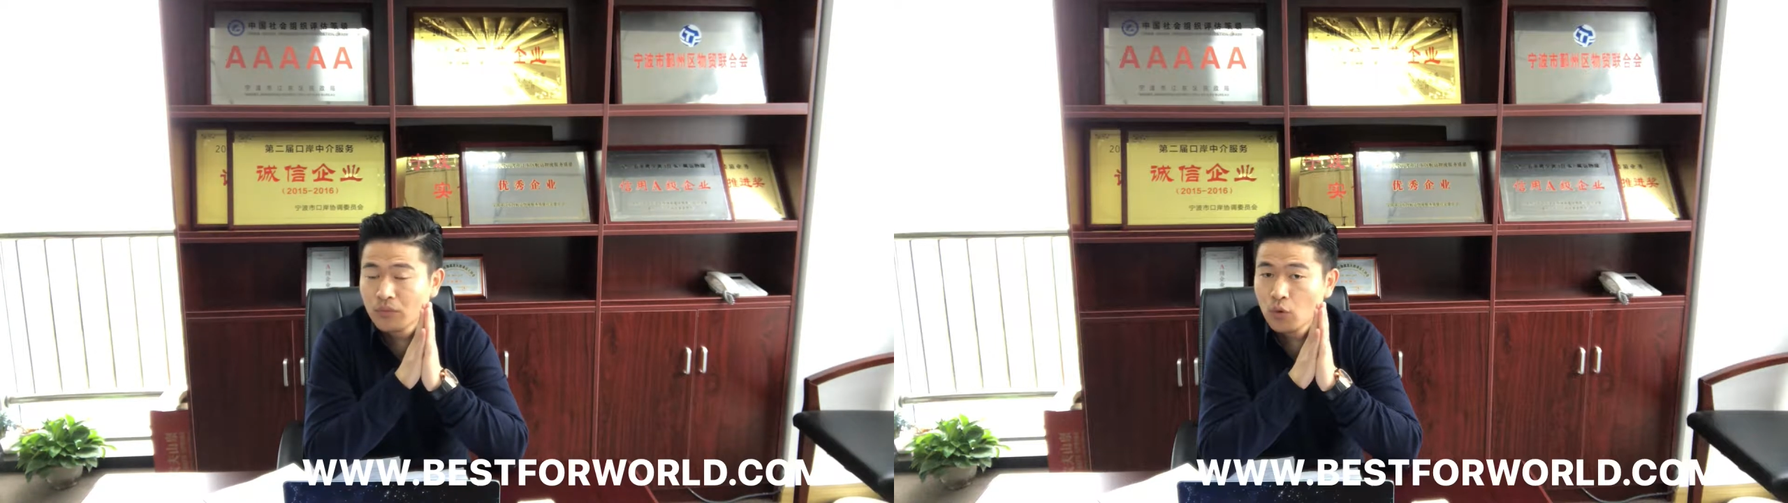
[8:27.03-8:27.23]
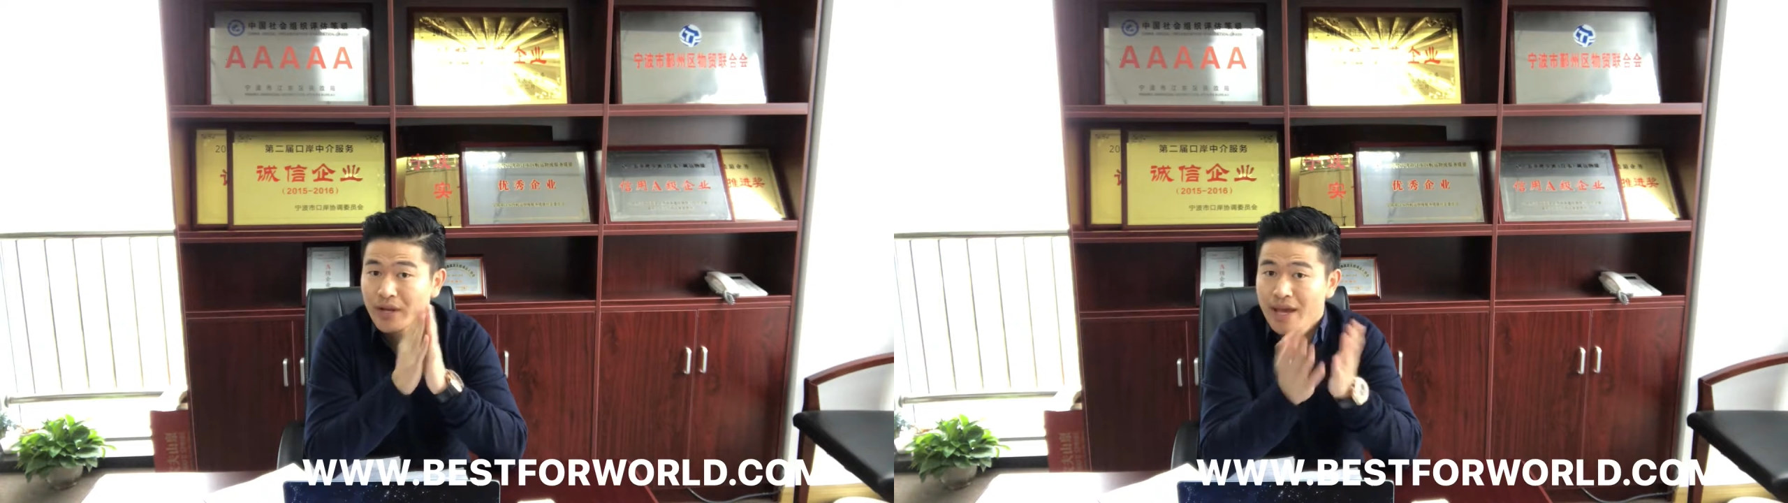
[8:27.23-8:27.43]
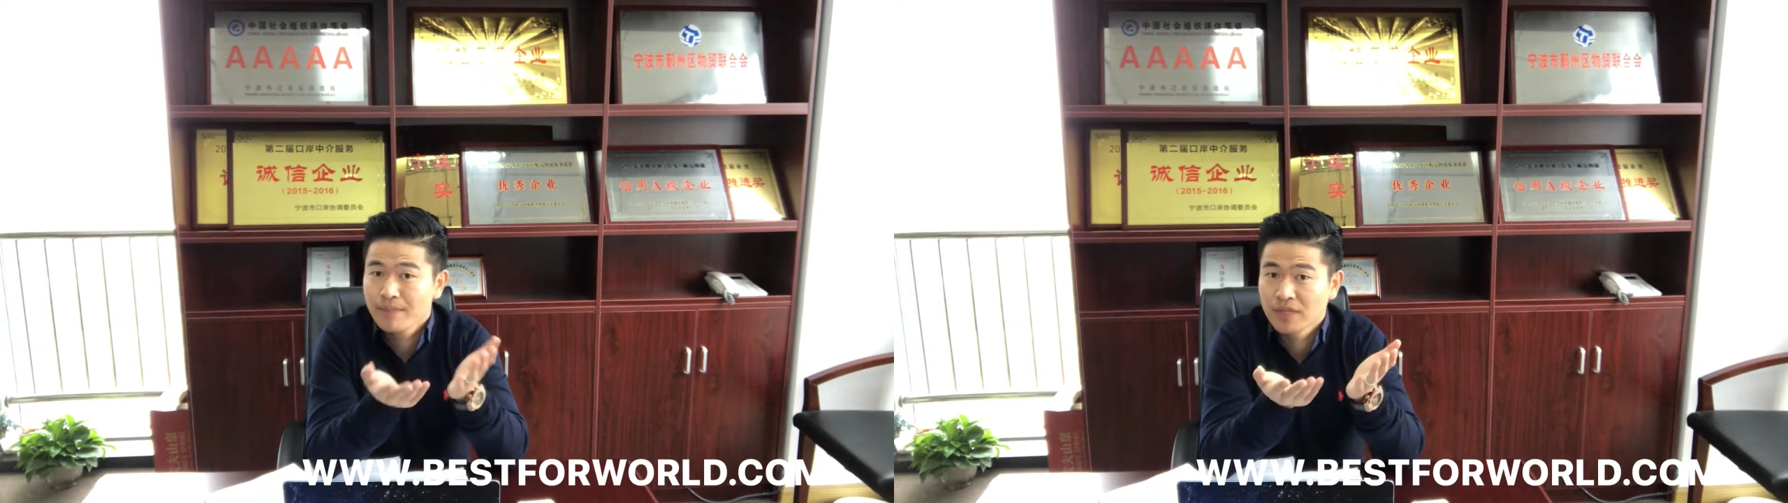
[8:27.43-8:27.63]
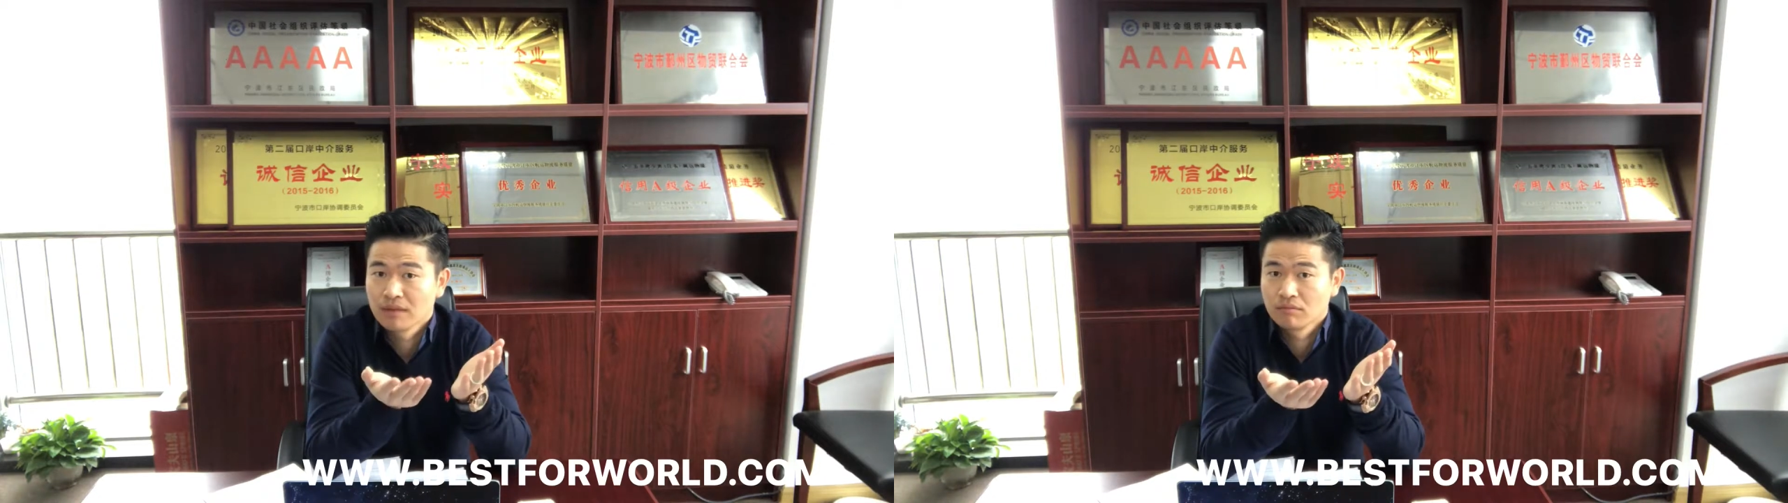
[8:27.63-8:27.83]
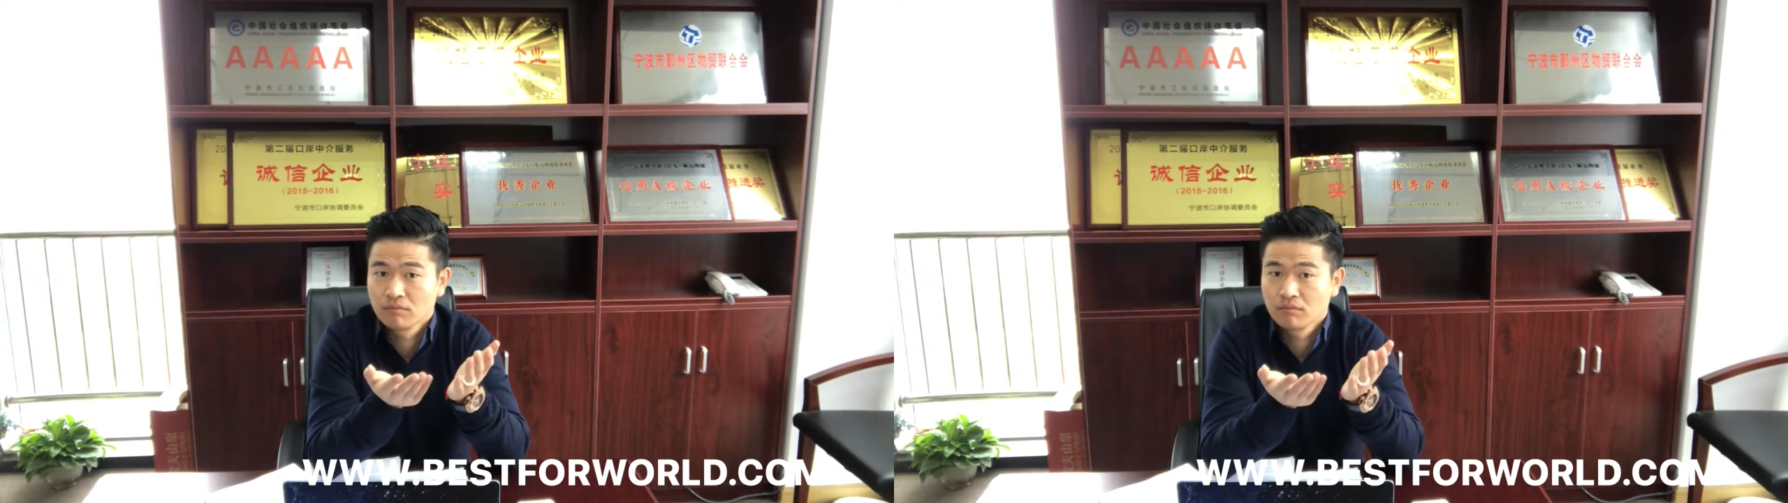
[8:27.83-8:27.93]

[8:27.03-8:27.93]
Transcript: What happened?